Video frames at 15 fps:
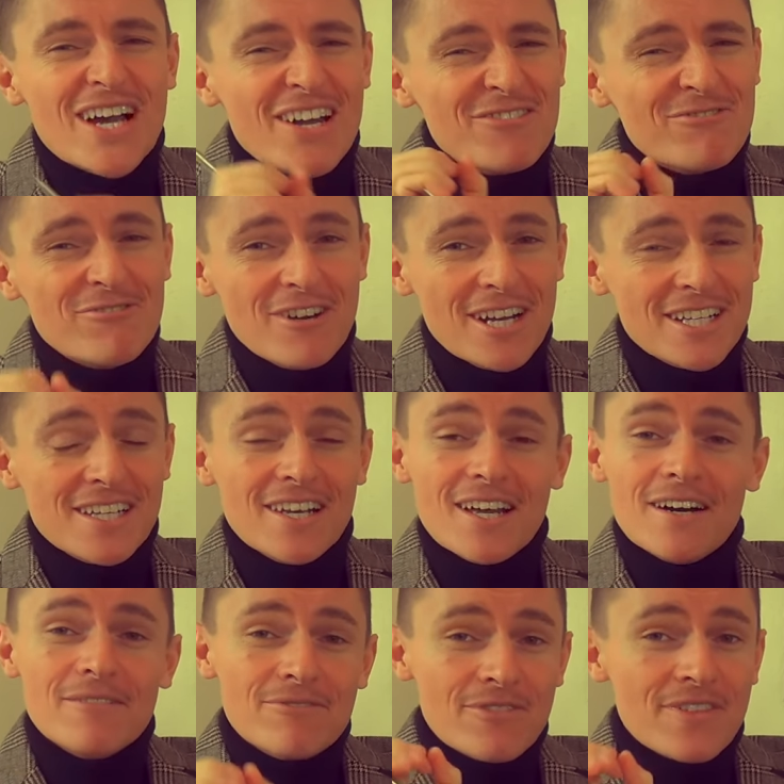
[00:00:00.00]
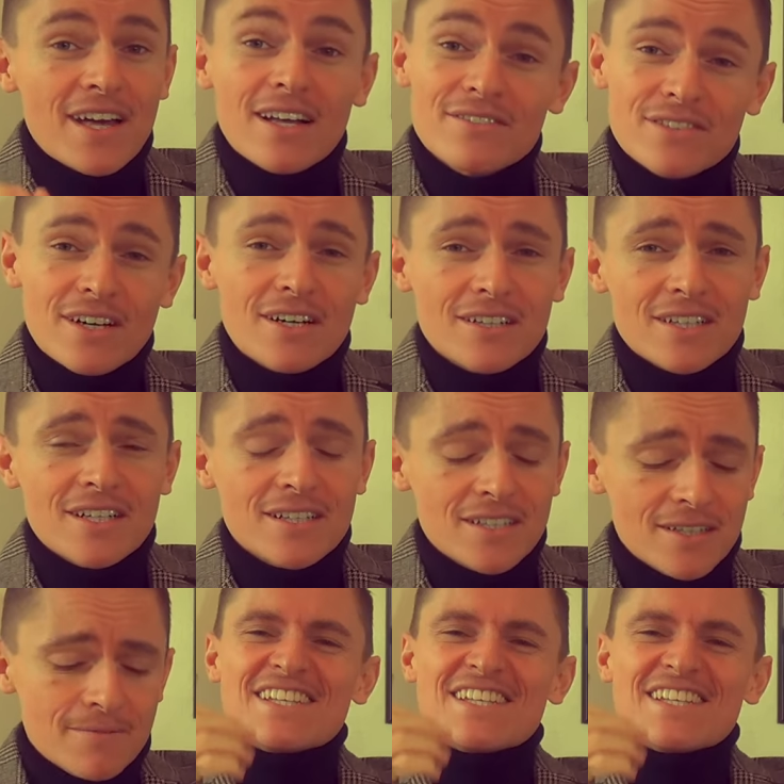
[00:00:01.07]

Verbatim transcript: I really love that dial color.